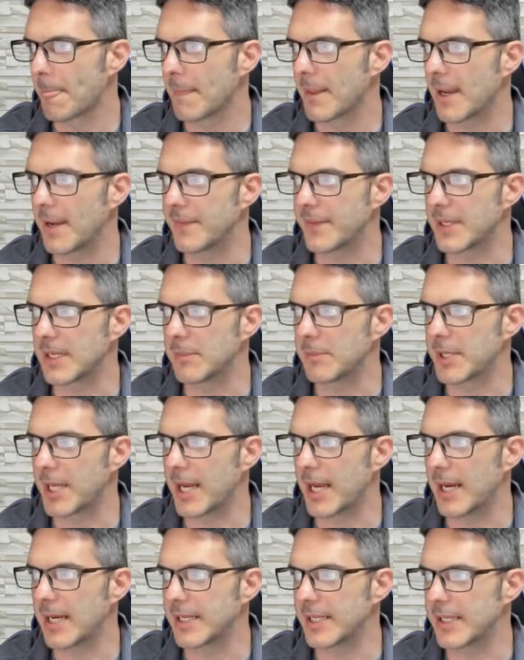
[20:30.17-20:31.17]
And then I'm going to
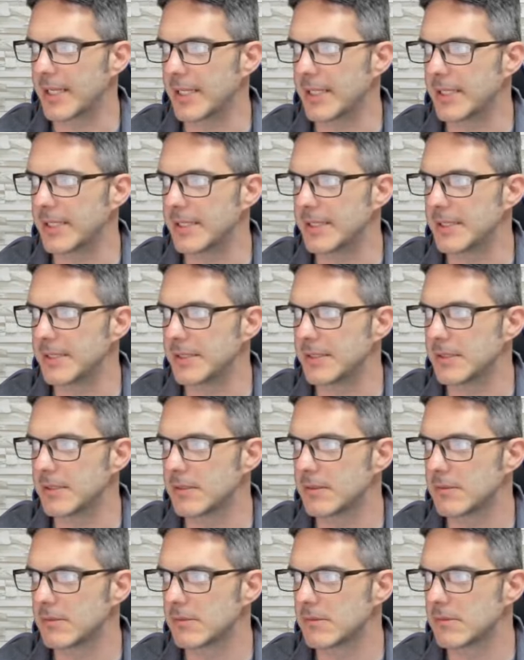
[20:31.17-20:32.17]
add in,
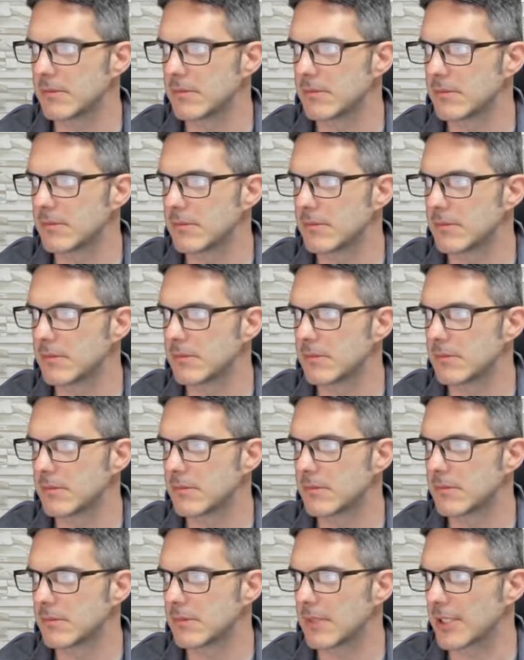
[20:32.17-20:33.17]

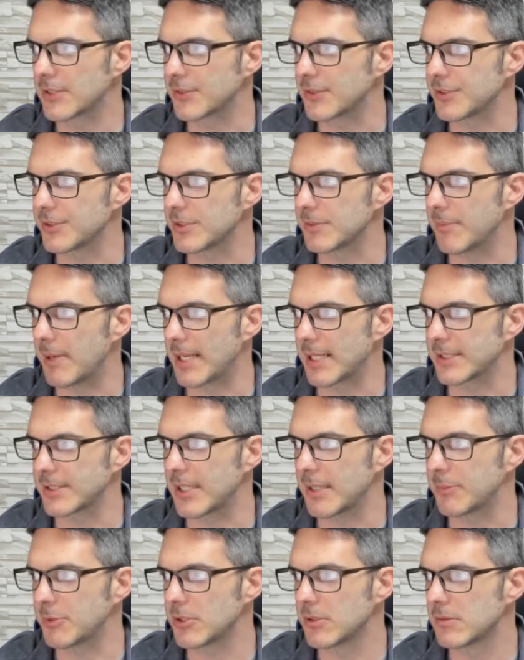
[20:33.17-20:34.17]
actually this is a bad
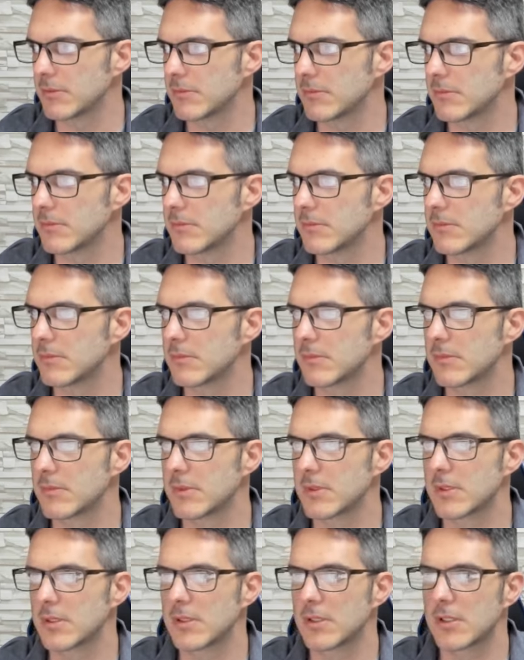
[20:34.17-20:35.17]
example.
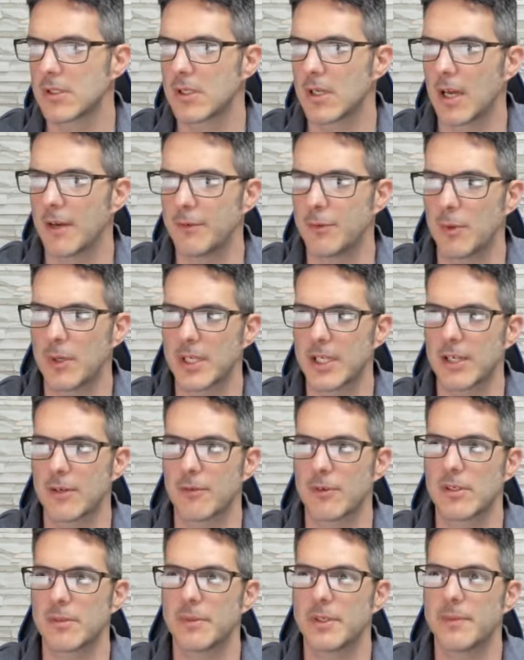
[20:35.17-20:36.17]
If you want to get
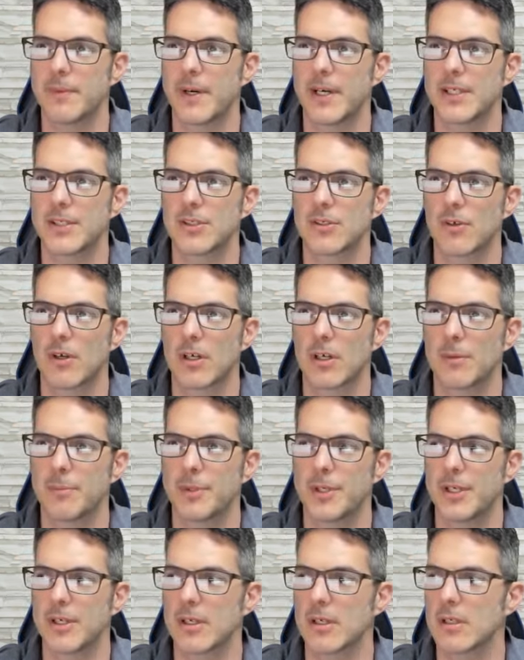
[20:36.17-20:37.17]
rid of a device, click up
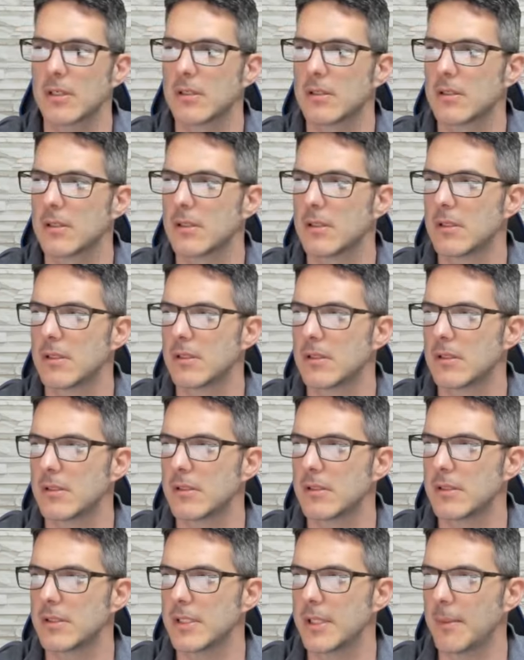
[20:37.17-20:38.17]
here.
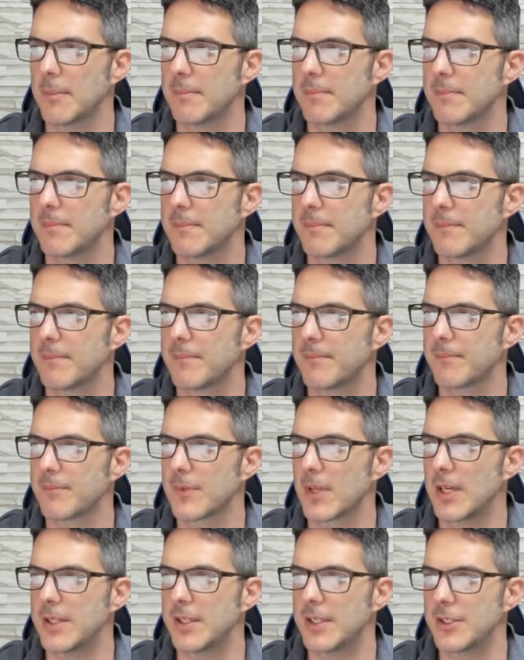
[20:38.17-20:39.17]
Yep.
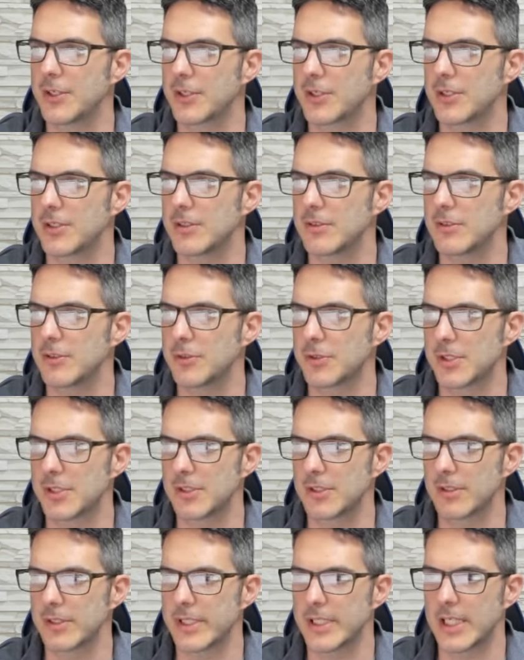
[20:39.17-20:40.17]
And then you can
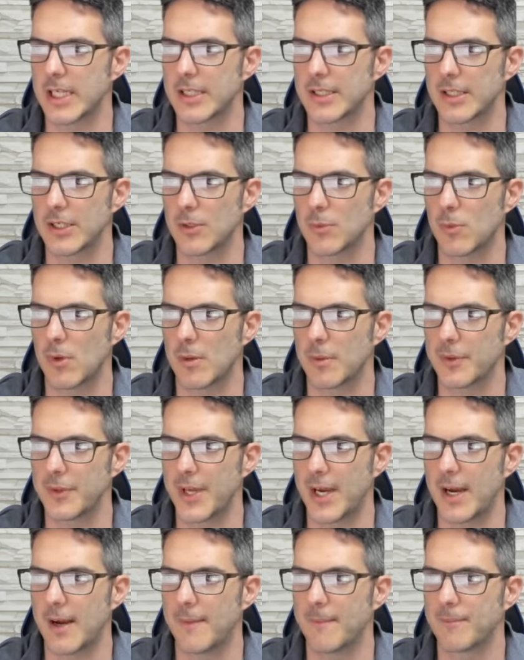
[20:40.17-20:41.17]
delete anything you want with
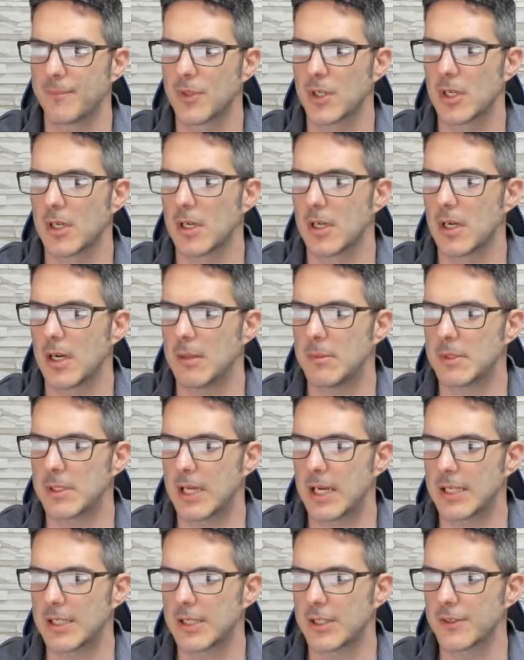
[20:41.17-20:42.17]
that. I'm going to
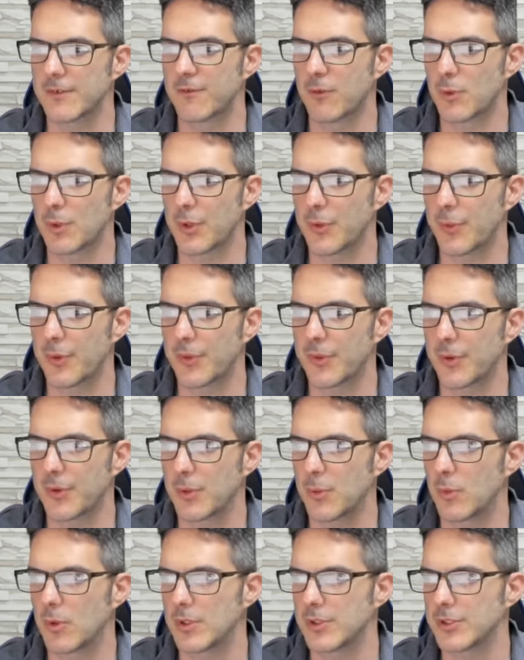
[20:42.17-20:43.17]
add another
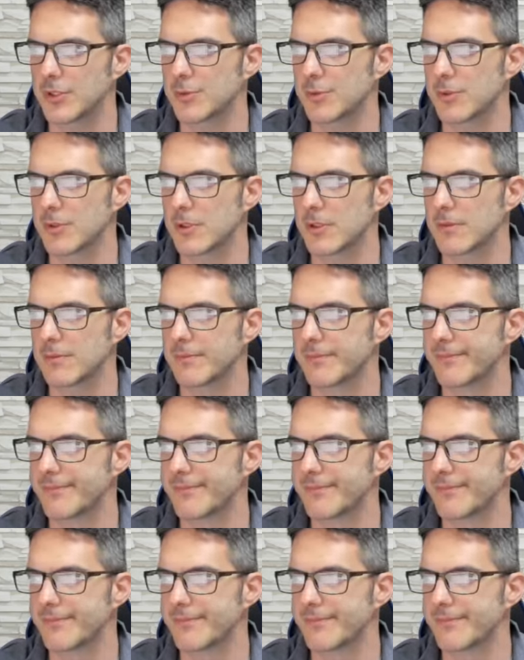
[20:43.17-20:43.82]
4331 just for